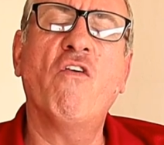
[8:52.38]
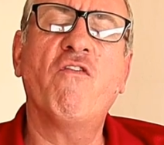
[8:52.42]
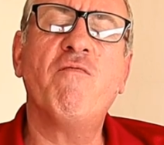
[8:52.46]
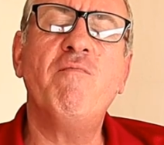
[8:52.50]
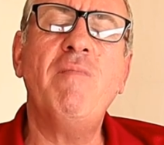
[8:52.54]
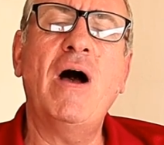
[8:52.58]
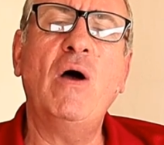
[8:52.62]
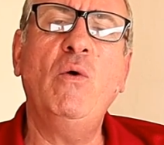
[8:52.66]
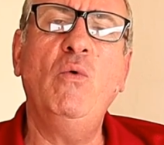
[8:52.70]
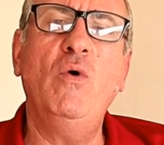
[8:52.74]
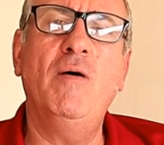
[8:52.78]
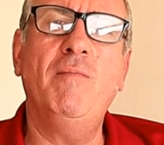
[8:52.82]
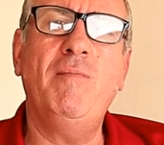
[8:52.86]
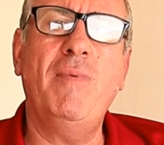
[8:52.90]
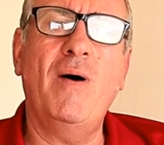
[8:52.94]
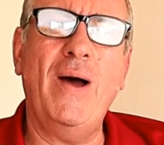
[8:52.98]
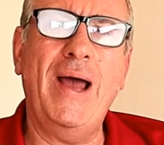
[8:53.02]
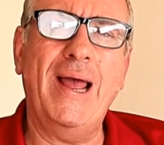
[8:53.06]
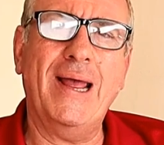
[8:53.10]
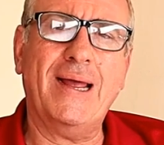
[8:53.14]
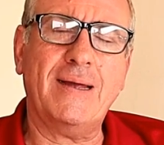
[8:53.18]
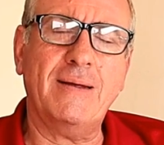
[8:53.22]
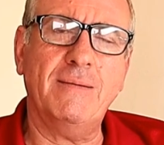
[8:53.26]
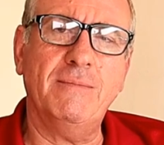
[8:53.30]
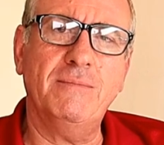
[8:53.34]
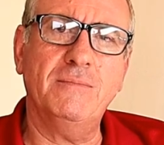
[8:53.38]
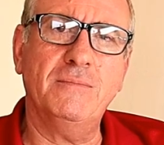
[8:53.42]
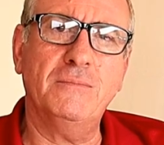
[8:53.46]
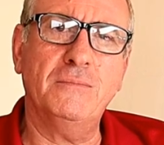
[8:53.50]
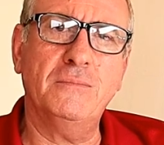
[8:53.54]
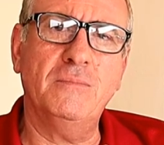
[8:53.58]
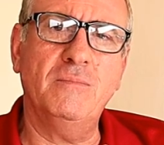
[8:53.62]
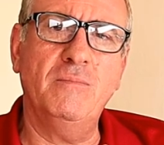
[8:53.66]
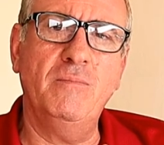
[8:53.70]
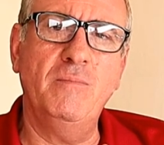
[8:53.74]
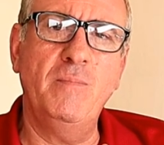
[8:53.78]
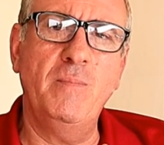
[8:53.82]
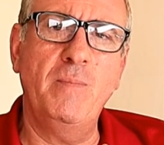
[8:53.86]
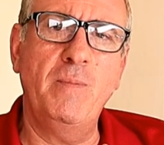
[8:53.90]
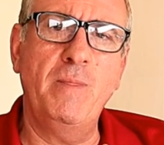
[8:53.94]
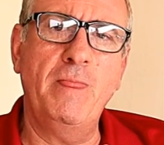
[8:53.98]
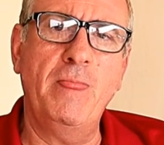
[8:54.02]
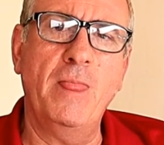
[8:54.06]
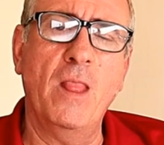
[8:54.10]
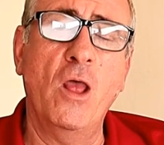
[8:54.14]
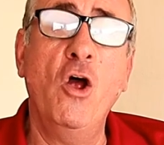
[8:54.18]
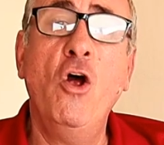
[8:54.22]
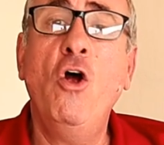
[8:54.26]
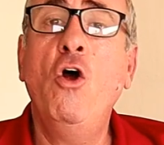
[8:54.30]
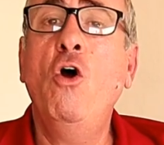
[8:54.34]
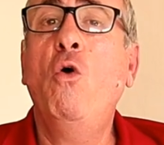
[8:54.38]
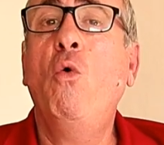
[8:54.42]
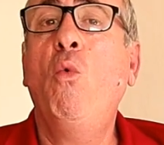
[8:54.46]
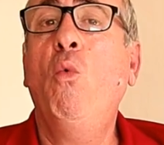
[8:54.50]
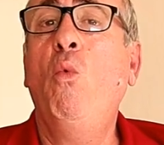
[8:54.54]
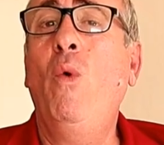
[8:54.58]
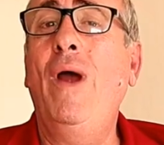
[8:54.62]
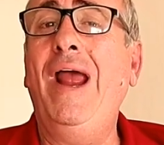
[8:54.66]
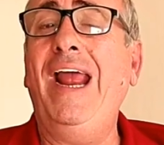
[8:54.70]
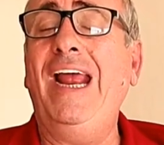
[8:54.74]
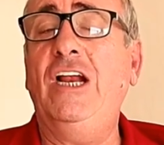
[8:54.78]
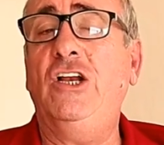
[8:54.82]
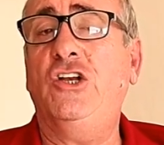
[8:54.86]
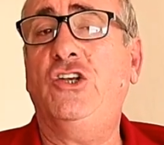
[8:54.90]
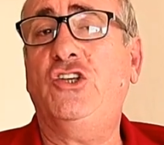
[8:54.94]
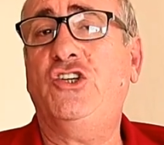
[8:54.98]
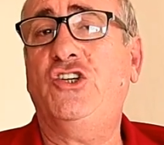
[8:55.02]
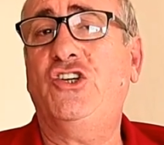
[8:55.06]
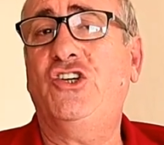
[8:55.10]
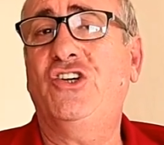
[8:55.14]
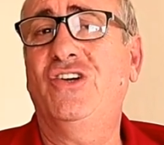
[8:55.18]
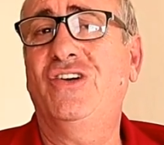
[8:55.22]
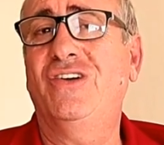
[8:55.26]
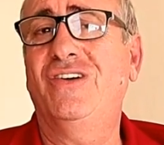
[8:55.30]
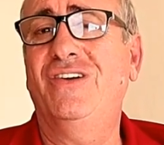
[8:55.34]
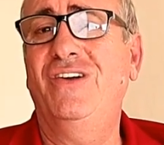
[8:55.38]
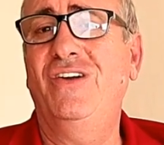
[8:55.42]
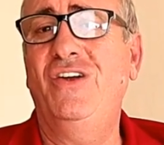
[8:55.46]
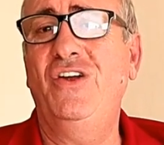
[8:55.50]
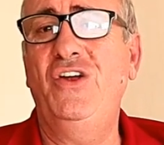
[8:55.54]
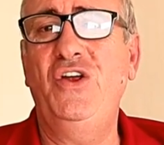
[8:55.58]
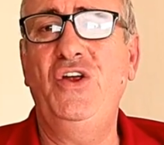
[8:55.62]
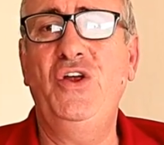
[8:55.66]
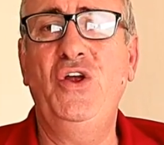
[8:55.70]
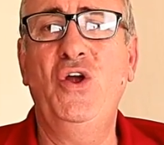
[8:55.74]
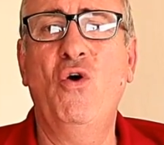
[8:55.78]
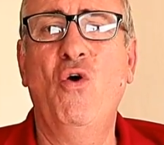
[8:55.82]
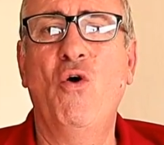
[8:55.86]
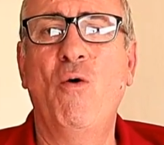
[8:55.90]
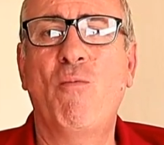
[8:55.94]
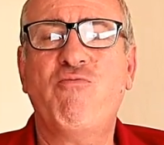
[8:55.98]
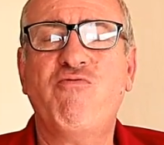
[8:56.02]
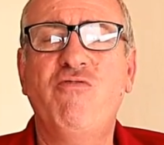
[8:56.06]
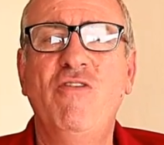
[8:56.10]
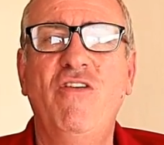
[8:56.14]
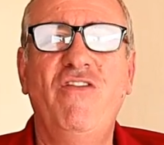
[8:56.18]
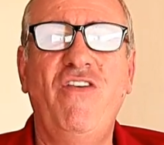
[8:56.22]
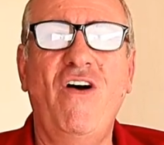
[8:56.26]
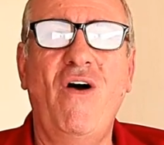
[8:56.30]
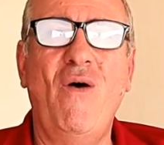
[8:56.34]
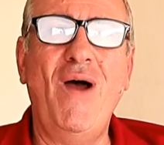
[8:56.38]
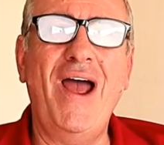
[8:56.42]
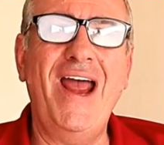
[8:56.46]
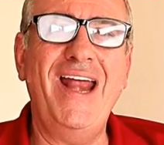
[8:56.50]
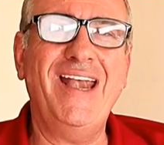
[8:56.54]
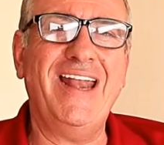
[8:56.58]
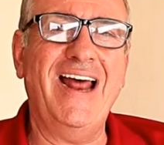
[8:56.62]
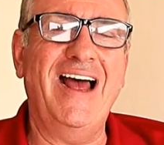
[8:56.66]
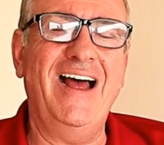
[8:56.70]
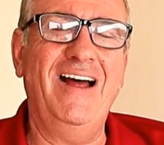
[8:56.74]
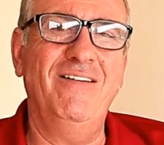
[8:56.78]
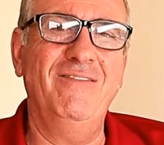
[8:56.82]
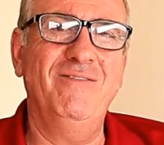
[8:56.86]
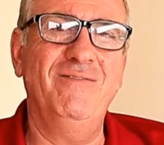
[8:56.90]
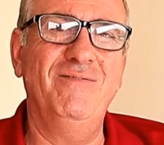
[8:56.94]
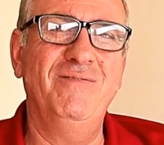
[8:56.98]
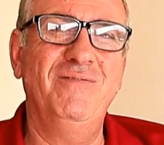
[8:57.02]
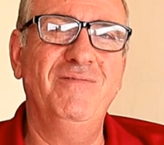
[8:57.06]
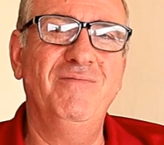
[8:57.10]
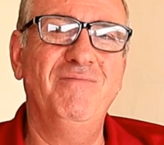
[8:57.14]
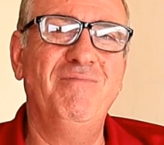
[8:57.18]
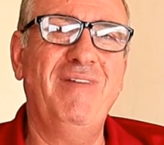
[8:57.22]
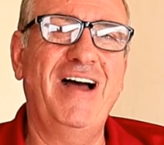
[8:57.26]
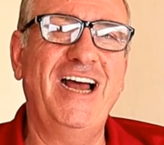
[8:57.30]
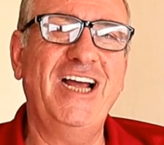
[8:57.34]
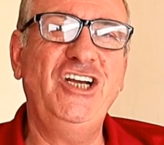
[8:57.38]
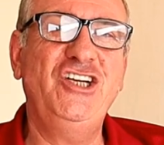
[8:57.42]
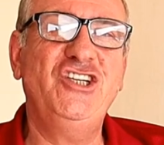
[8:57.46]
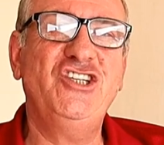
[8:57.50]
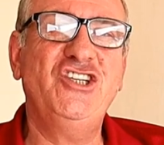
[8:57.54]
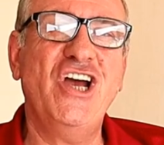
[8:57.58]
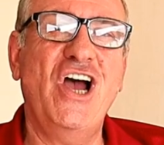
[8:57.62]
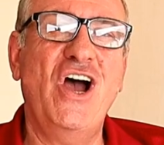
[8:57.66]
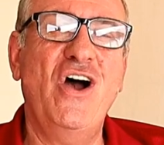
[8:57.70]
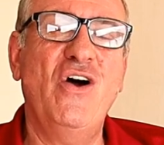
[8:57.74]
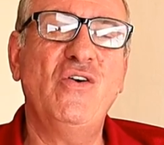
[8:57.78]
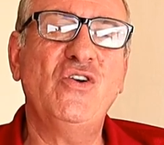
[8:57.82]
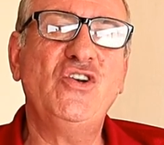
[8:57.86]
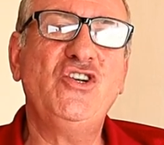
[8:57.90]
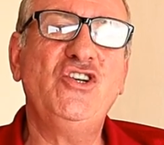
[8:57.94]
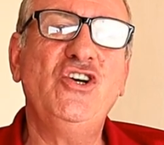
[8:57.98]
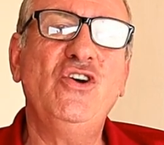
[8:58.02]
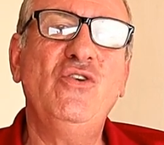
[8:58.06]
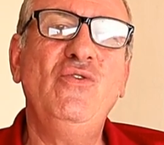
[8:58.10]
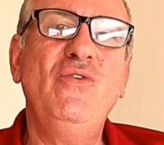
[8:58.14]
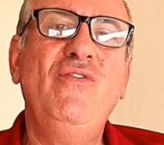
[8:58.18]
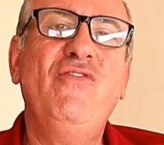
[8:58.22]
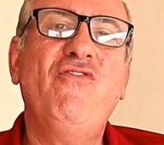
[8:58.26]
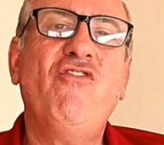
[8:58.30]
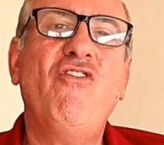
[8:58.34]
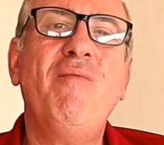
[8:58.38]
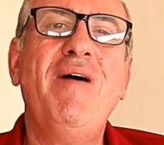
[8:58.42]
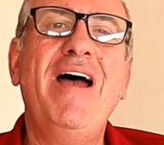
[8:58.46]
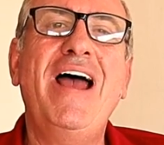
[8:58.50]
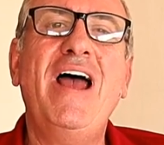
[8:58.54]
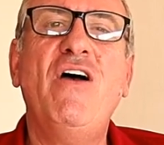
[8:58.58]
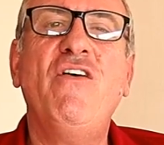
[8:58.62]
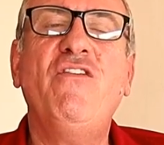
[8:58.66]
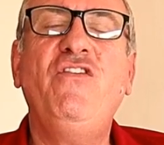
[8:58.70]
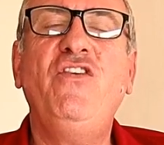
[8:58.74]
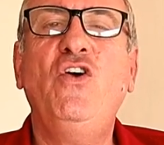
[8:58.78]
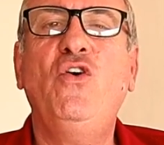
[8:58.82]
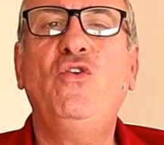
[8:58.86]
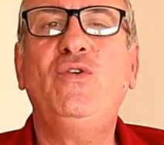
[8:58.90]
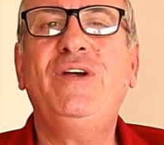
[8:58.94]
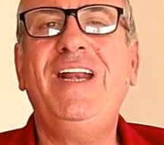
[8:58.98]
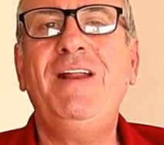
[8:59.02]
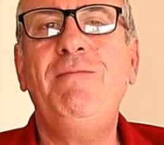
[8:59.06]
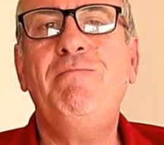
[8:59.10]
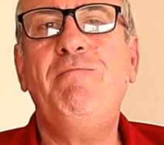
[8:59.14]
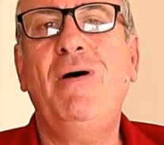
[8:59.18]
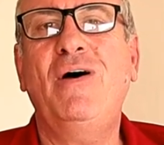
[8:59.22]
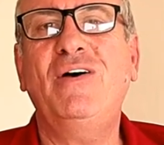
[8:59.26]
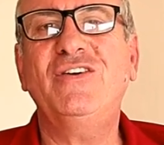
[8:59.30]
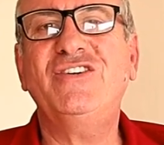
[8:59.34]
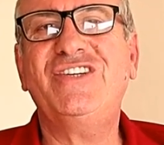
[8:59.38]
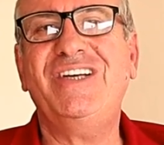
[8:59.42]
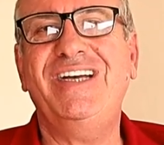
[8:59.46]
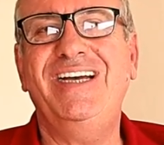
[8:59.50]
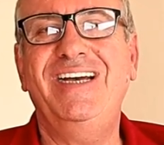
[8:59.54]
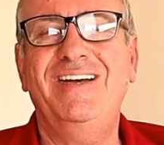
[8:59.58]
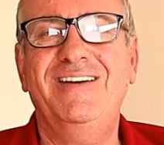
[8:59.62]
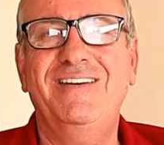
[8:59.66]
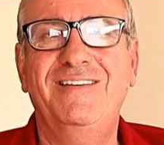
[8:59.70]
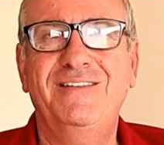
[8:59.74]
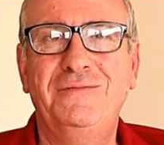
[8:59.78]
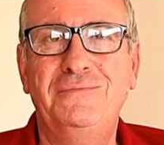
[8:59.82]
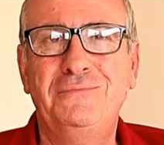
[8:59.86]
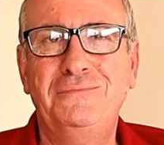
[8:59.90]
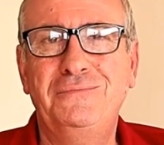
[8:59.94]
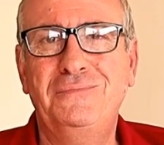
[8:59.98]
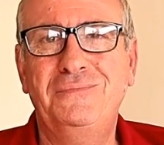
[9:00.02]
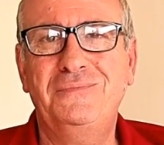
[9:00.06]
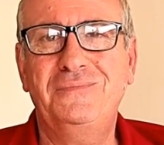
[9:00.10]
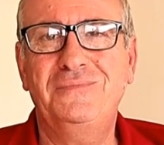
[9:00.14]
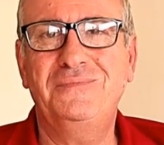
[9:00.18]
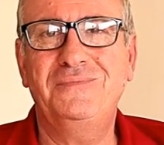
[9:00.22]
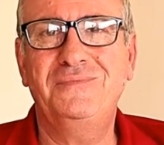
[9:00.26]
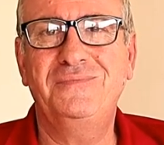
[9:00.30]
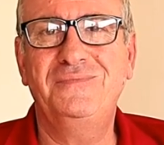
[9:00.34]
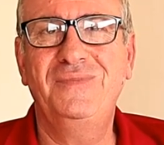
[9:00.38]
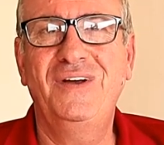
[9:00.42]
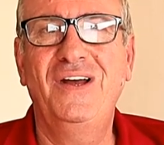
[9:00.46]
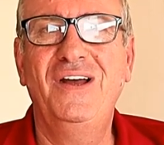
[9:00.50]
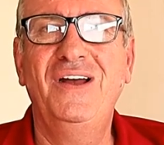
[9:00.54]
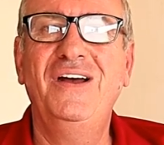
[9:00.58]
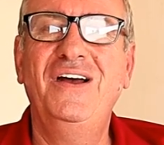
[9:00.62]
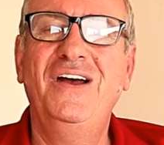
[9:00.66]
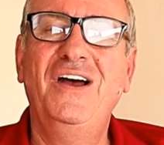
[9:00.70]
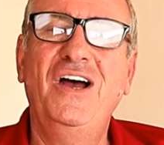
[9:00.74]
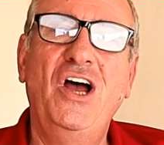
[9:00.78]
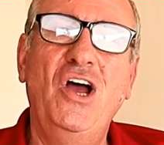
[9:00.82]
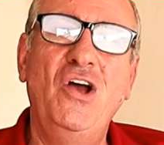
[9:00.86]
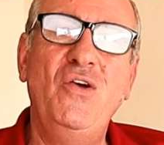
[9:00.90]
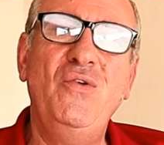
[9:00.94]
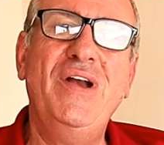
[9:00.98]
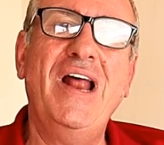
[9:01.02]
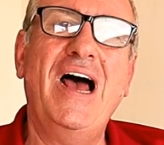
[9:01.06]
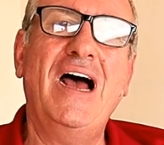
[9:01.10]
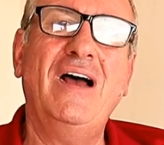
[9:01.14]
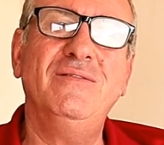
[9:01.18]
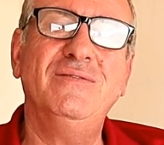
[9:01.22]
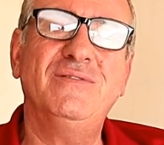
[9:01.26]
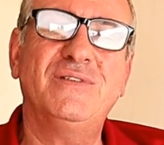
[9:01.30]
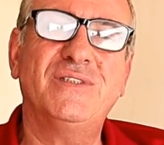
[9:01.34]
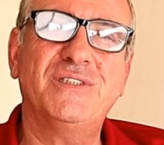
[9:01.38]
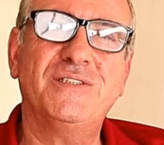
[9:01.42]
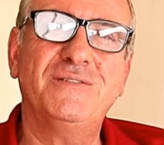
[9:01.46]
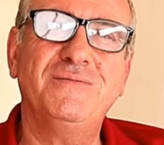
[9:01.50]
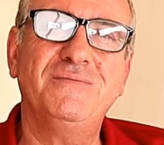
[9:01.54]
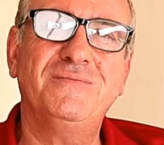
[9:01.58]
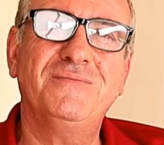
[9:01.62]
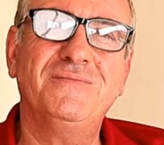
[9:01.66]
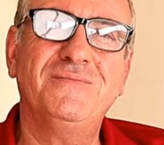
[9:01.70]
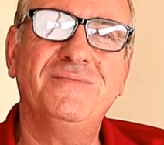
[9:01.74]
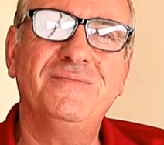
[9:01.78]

of motorbike, which your provider may charge you from out of your deposit. Who knows?